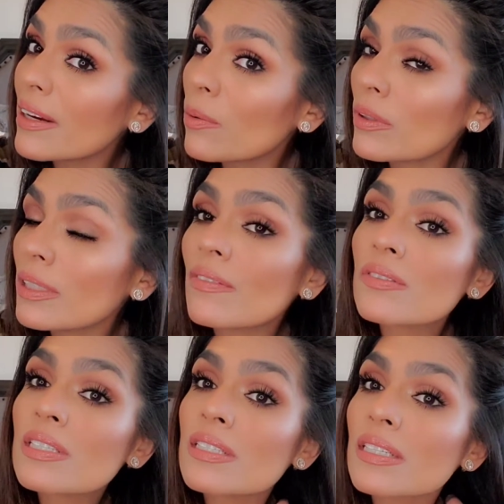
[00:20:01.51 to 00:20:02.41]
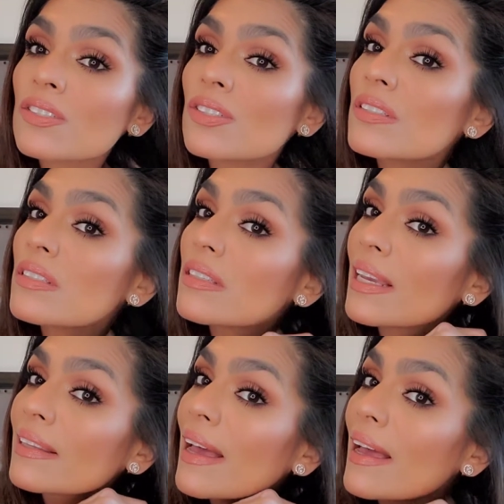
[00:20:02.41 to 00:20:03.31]
It won't leave those indentions
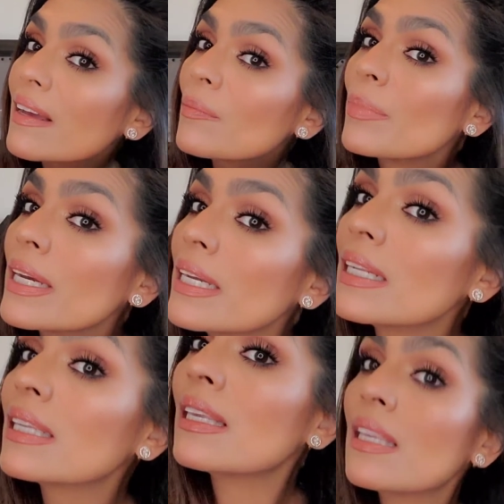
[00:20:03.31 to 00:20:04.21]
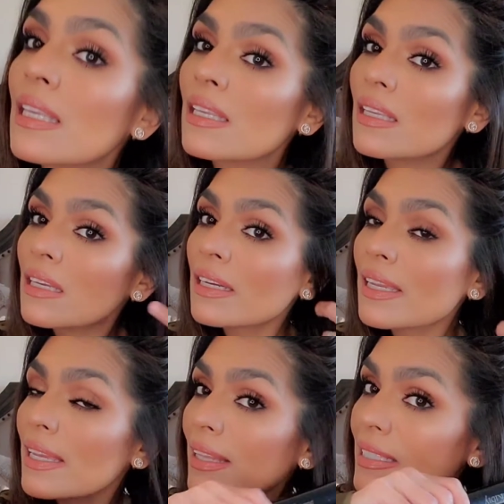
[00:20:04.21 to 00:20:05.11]
like that. But
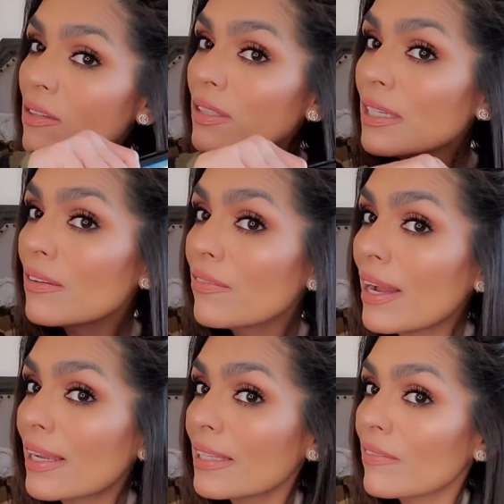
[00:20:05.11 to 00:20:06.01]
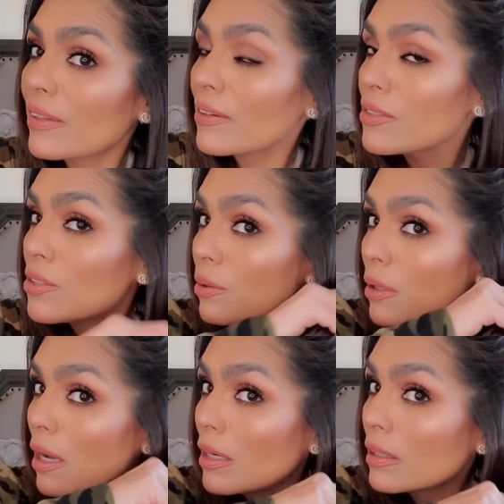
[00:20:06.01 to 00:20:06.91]
again, that's only if I leave it there too
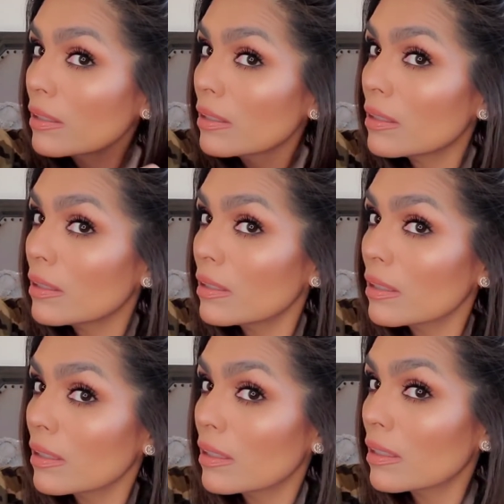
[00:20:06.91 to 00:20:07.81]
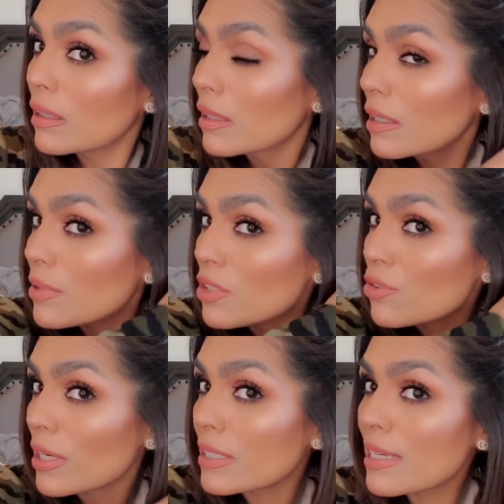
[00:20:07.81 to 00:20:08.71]
long. I'm just
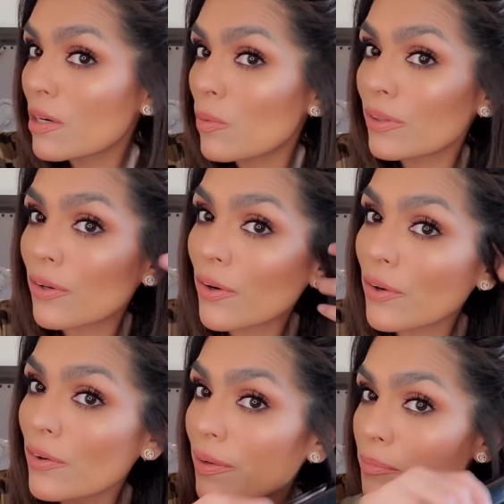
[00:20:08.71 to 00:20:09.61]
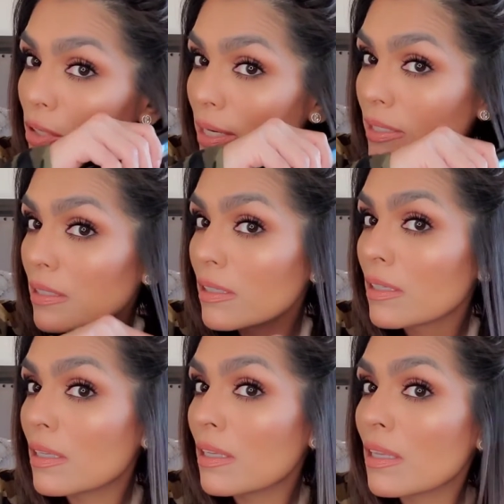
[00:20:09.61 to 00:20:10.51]
straightening because I don't want the curve. I
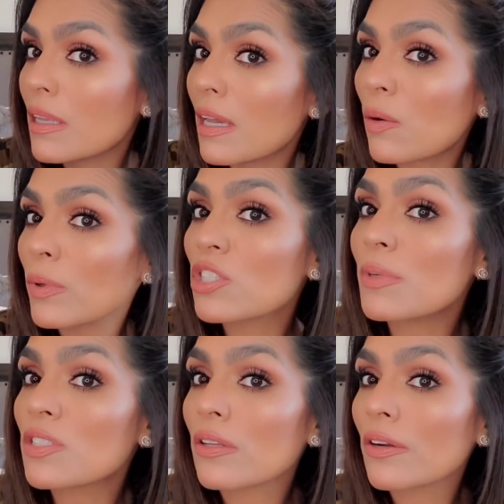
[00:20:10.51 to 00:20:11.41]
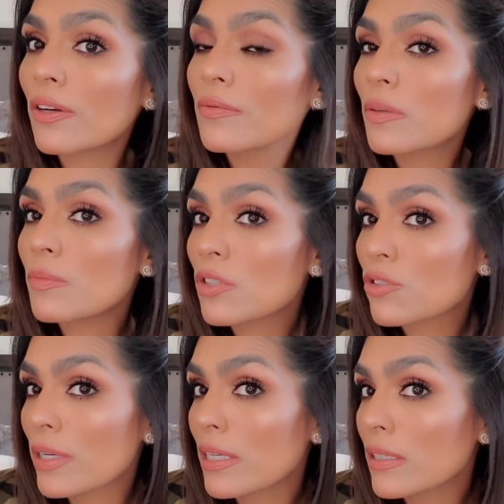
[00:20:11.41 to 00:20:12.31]
don't want too much of the curve, so I'm just
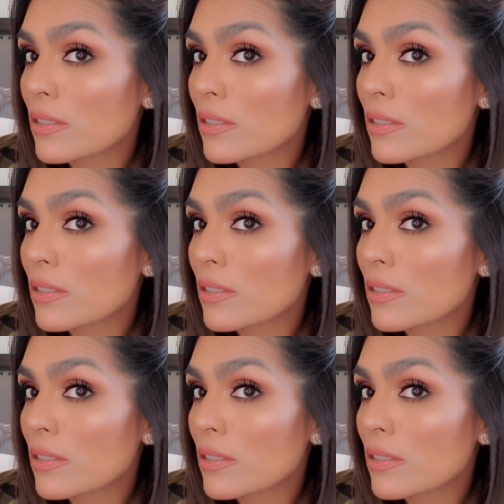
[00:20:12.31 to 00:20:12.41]
straightening it.